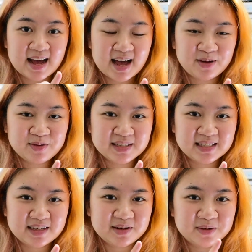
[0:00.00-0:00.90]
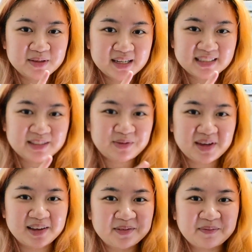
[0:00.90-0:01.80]
I will see you next
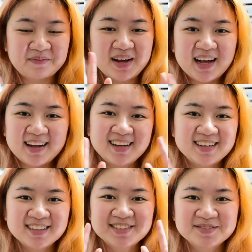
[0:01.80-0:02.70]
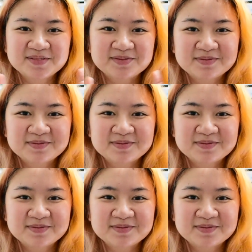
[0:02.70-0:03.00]
week. Bye!